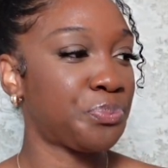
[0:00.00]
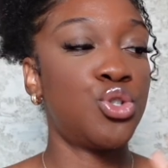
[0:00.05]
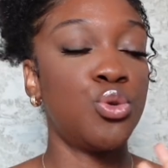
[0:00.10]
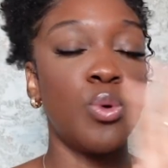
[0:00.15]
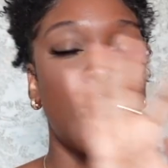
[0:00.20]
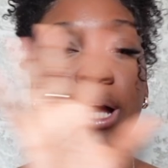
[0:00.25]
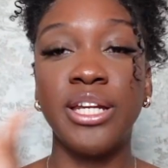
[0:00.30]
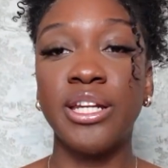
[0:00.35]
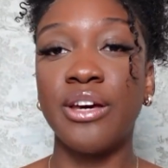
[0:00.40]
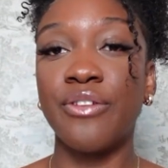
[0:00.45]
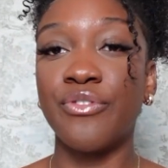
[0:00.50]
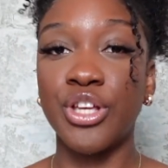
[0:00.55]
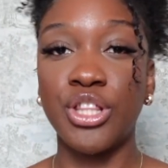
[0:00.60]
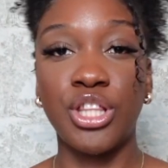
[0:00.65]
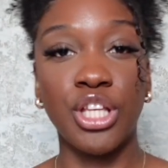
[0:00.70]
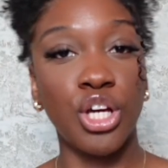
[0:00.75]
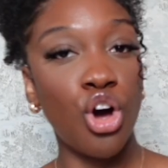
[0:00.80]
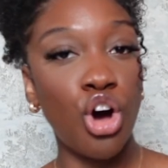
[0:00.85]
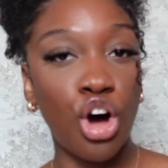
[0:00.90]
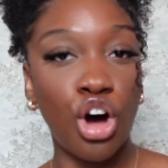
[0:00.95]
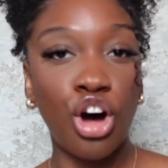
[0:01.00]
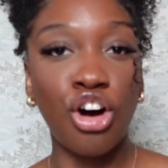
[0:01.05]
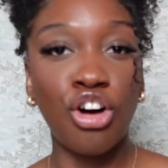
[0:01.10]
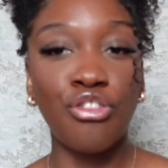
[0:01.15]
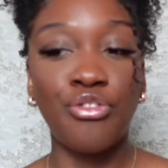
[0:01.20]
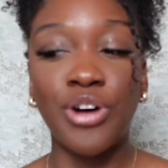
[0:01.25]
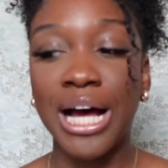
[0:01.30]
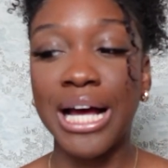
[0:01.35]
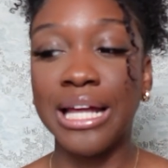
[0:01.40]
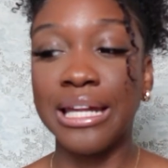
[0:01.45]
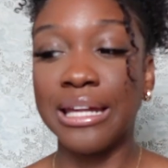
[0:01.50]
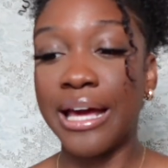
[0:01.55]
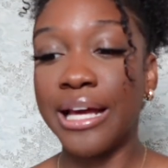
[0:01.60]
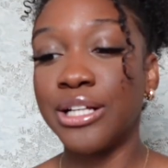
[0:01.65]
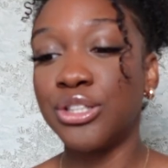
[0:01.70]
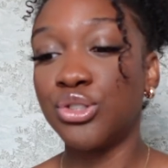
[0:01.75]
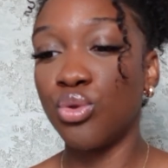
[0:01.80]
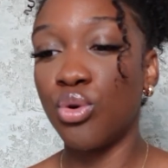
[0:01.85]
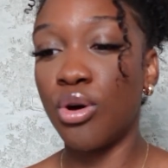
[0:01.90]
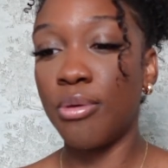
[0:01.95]
To end everything off, I like
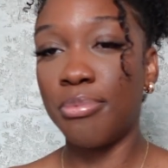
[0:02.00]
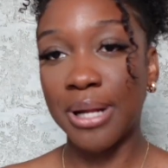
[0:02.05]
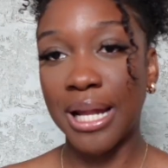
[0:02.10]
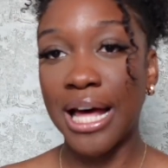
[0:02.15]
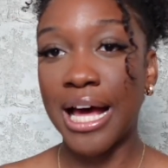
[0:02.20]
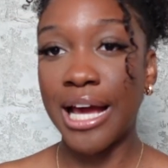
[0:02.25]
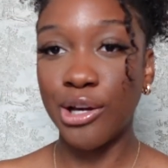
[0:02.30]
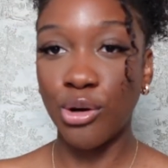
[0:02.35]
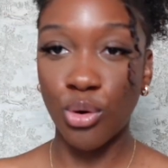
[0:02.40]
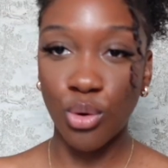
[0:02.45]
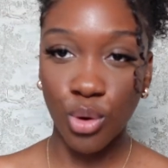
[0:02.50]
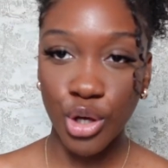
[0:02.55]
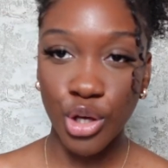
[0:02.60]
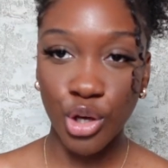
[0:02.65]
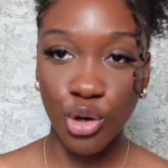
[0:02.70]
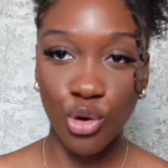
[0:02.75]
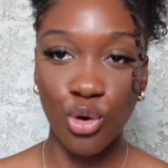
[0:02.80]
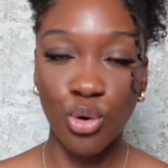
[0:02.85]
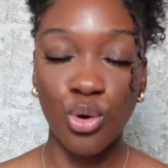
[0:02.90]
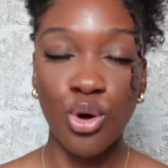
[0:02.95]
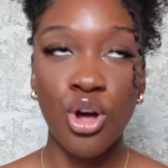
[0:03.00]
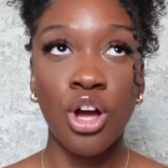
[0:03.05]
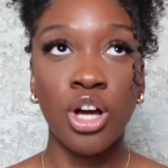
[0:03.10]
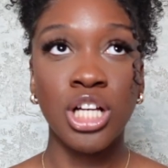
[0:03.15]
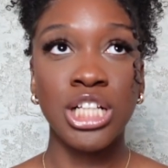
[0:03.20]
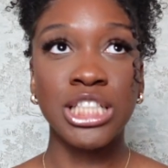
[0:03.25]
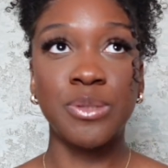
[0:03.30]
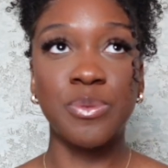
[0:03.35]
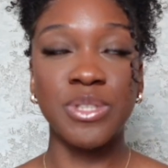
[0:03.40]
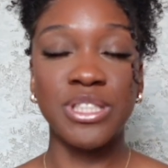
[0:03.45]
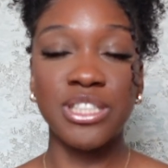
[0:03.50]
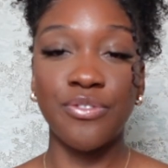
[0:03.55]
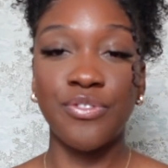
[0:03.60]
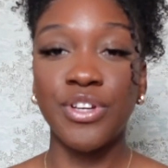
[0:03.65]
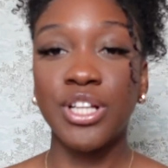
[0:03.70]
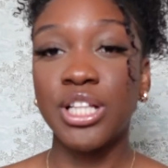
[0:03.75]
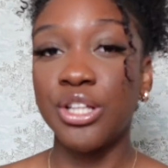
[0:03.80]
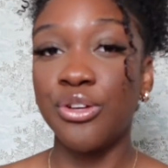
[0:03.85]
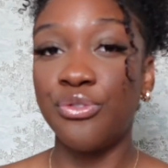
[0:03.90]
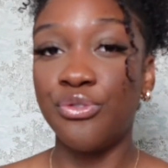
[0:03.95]
to apply oil,
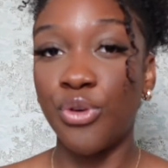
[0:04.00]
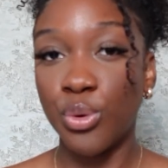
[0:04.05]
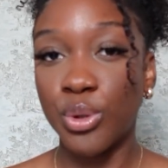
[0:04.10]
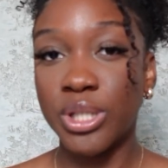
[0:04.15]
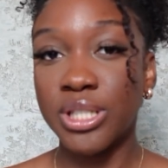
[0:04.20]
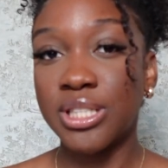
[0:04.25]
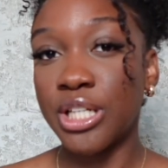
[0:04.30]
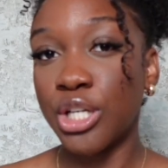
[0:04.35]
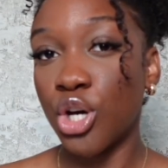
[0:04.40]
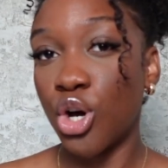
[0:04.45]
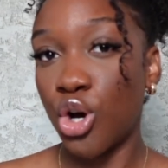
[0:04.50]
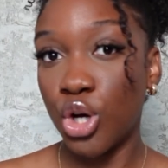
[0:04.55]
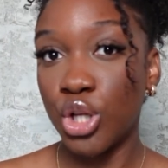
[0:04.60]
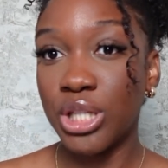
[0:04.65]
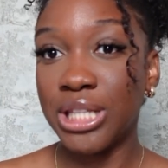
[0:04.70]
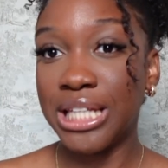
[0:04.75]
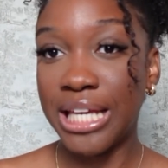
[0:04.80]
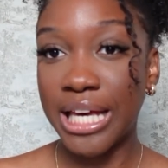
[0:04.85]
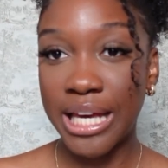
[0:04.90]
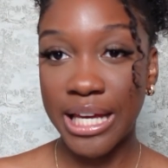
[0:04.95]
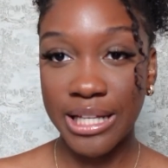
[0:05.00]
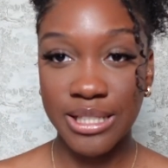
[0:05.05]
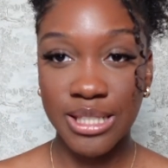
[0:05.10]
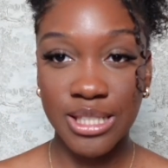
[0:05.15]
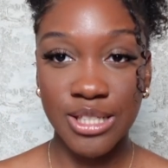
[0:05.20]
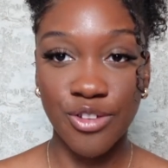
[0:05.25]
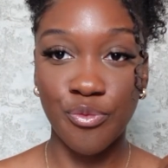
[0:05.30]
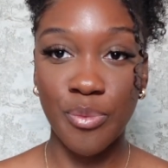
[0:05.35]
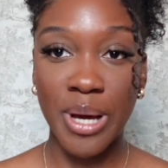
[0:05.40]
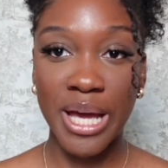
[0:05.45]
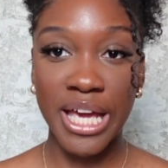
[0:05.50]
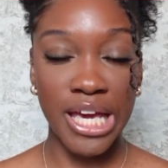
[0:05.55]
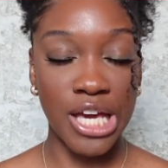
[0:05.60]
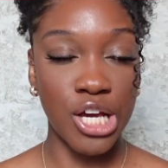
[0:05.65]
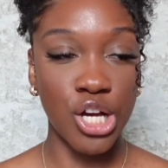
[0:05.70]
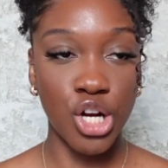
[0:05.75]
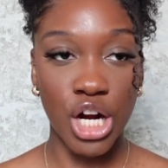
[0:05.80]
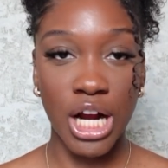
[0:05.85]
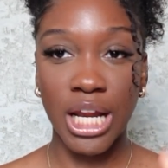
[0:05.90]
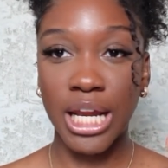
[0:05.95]
specifically focusing on the ends of my
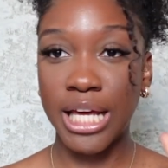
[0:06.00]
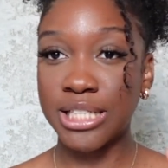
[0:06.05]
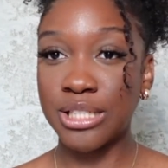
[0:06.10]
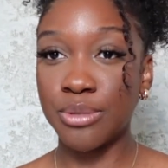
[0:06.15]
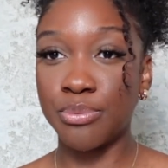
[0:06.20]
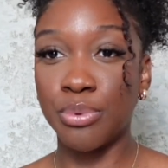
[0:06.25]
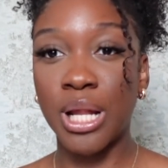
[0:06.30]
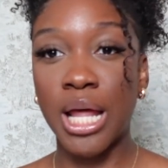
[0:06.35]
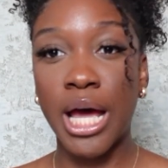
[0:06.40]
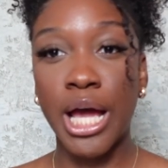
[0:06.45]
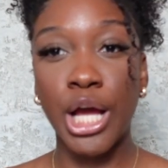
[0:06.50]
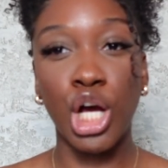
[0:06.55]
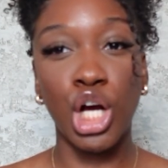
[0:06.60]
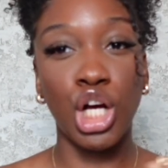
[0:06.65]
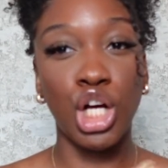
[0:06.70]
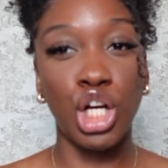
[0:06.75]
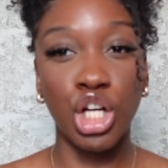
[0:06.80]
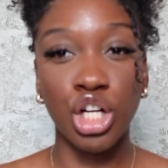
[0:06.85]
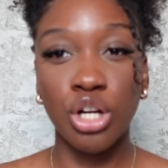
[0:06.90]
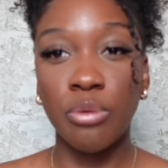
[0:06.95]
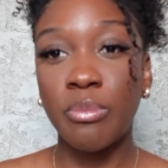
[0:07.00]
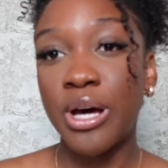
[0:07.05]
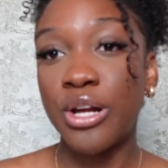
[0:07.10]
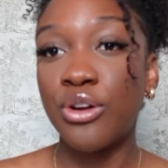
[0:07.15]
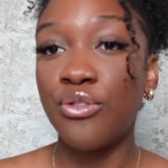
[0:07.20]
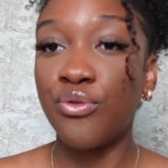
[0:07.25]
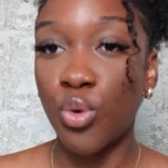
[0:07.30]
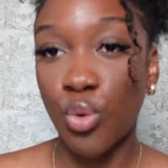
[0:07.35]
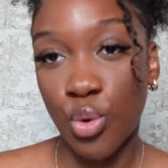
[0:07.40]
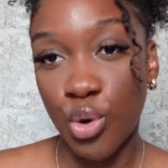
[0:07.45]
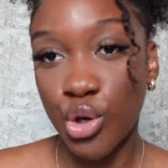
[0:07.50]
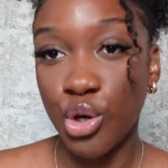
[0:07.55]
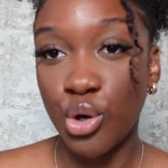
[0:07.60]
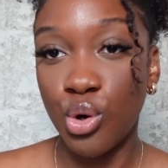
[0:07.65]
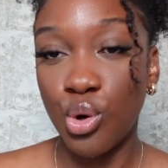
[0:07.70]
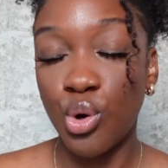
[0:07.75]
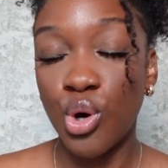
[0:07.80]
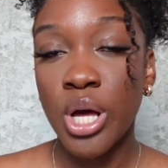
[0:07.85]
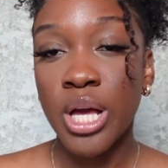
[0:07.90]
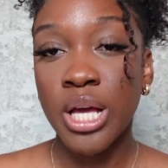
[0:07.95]
hair. I like to apply a good amount of
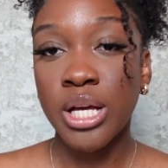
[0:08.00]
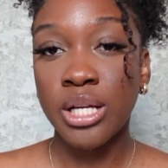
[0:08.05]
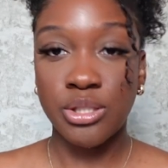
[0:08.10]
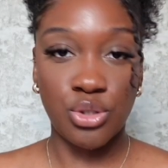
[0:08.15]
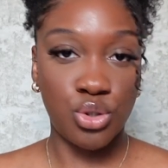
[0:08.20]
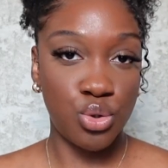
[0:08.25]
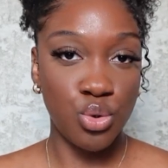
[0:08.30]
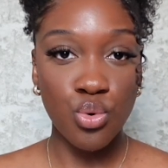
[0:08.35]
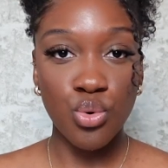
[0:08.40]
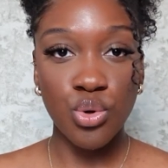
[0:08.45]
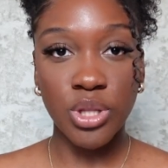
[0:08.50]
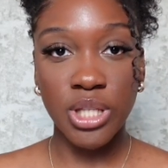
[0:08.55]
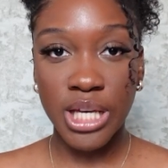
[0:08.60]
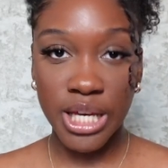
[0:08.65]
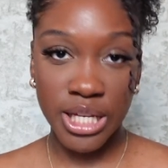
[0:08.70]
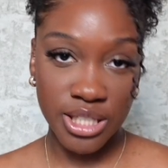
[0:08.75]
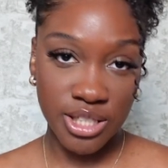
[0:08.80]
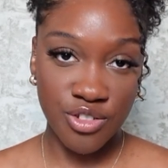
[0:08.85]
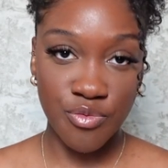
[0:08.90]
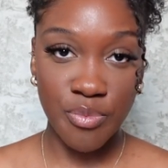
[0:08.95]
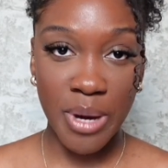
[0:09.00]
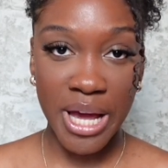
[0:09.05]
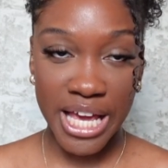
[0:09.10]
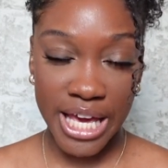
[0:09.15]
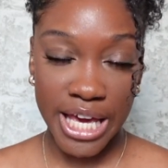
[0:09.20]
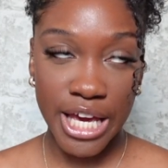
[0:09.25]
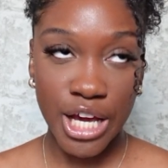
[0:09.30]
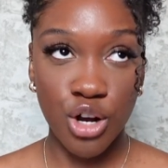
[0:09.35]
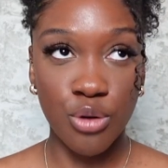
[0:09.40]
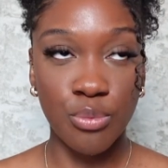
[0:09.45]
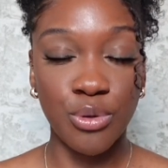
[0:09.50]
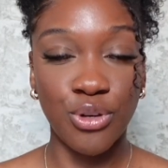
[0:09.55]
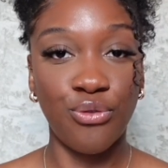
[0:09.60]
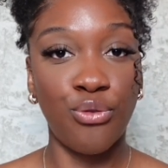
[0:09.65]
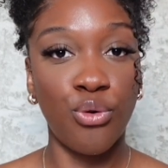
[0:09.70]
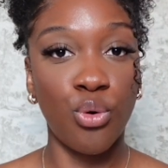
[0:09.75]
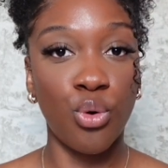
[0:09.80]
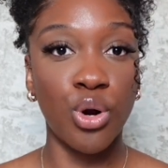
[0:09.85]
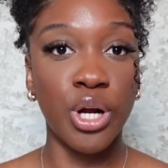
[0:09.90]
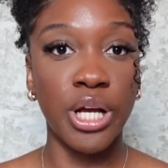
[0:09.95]
oil to the ends of my hair
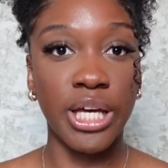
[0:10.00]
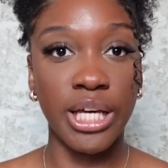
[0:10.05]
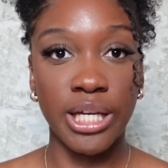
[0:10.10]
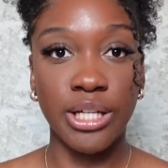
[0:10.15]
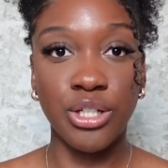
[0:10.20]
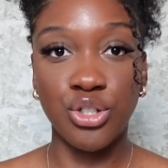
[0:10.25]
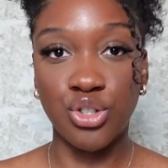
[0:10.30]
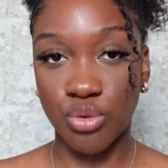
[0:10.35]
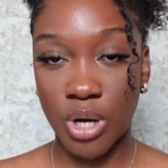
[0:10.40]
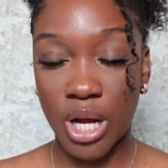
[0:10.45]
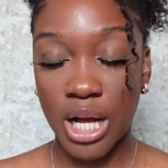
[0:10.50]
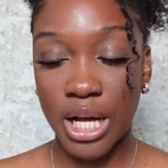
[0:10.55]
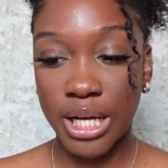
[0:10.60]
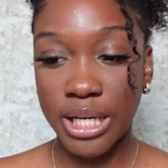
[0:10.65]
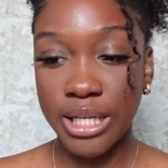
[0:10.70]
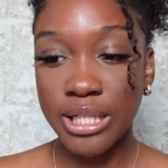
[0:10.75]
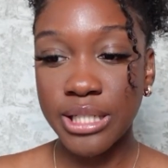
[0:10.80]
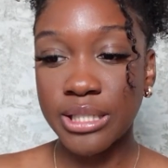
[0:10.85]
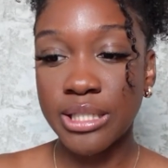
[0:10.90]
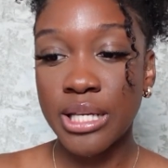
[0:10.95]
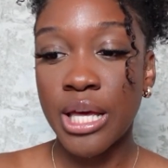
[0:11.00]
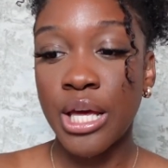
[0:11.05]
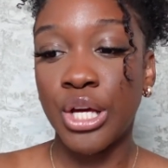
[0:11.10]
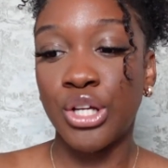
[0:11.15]
before it dries.